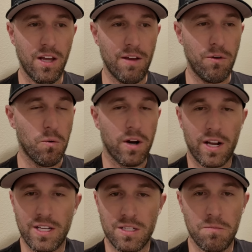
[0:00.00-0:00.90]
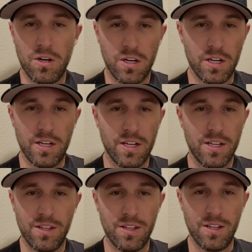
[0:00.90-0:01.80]
if you want a custom hood,
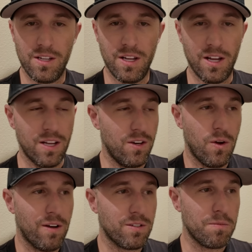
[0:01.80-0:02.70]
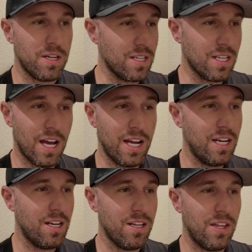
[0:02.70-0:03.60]
and you have something
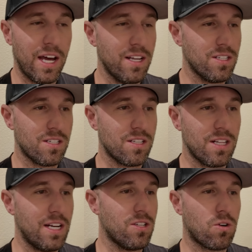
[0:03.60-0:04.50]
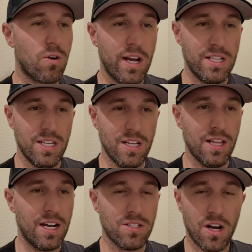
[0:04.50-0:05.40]
designed, that is crazy.
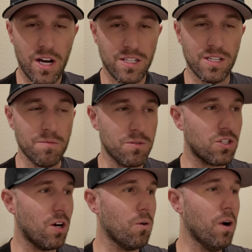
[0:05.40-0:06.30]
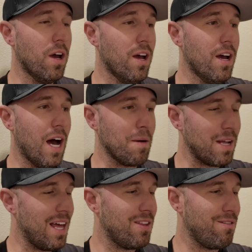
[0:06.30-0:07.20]
That is awesome. So I'm
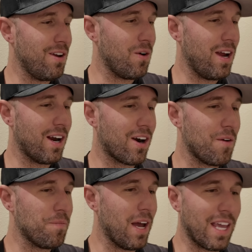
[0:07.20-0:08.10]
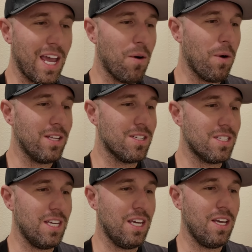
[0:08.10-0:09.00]
going to end the video here. I can't wait to
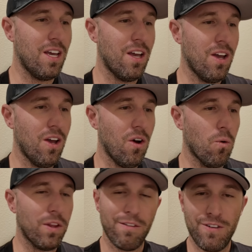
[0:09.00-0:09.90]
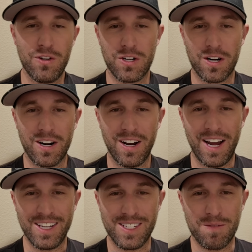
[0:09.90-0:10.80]
see what the future
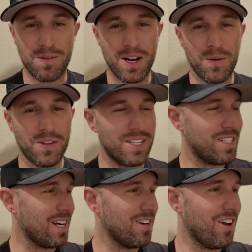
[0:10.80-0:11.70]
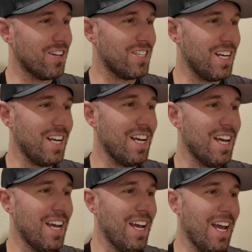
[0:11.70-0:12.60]
has to bring with this technology.
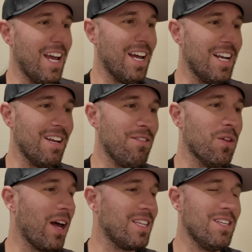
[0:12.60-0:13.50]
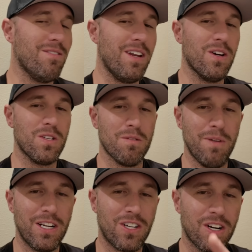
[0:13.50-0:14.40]
And if you like these videos,
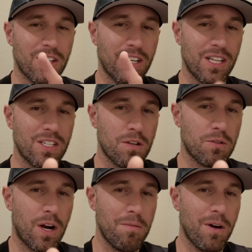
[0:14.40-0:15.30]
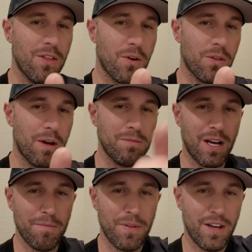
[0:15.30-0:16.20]
make sure to click the subscribe button, throw a thumbs
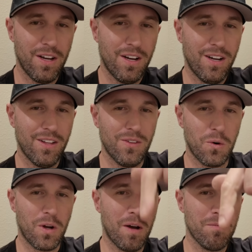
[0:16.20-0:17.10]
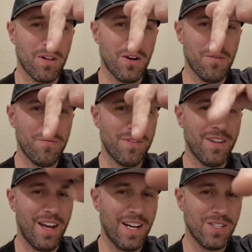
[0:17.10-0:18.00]
up, throw a comment below.
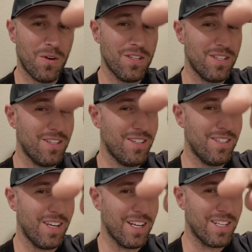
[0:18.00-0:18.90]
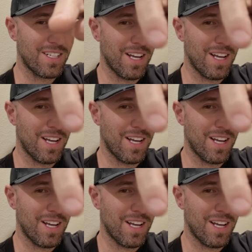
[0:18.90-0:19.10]
As always, see you guys next